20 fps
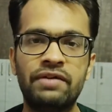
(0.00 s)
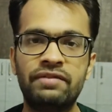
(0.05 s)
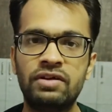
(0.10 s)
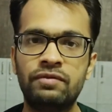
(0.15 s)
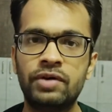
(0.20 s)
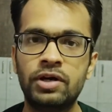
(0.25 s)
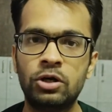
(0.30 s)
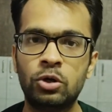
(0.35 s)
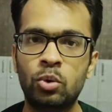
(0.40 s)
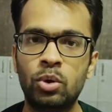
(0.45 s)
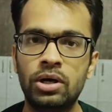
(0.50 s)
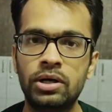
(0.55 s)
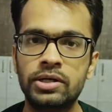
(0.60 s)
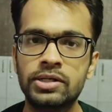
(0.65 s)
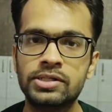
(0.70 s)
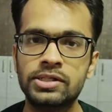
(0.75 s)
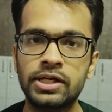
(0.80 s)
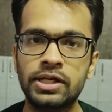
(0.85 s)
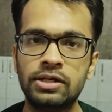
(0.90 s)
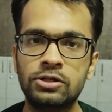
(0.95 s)
Everyone told
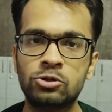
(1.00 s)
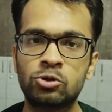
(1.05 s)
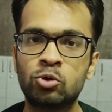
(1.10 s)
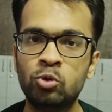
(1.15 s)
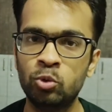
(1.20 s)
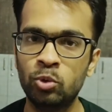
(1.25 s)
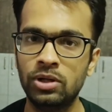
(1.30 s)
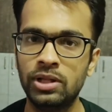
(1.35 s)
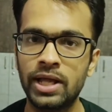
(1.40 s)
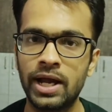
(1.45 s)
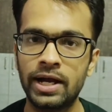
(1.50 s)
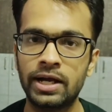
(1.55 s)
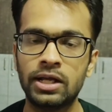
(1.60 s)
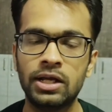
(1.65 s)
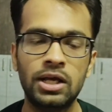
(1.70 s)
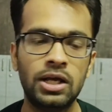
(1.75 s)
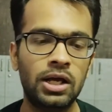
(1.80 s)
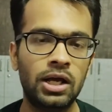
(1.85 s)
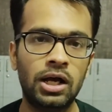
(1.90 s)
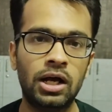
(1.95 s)
us in school
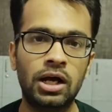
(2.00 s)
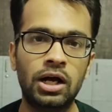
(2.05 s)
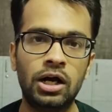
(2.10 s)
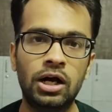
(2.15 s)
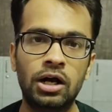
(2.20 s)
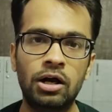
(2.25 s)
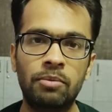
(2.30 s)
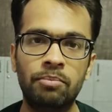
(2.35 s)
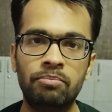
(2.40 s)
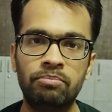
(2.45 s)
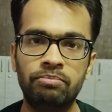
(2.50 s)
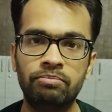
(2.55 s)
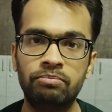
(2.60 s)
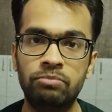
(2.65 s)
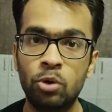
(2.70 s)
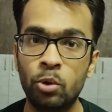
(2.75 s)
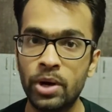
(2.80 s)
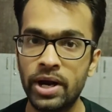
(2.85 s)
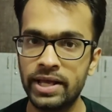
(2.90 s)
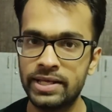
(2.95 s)
that
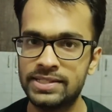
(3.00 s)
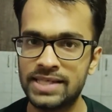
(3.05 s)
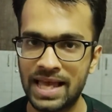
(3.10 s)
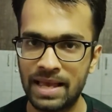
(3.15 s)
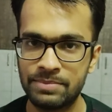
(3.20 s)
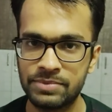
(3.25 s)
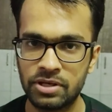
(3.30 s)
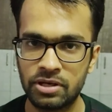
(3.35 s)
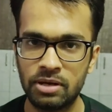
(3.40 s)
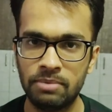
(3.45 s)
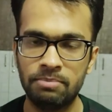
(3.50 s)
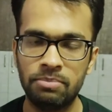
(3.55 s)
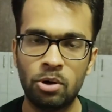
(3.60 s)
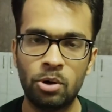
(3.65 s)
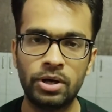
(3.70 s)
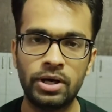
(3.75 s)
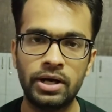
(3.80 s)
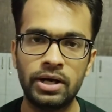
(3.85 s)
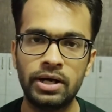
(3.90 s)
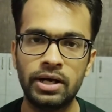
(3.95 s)
board exams are
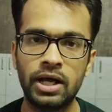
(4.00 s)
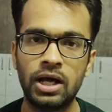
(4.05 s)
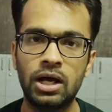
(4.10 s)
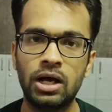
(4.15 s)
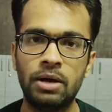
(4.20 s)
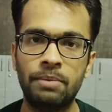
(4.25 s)
important.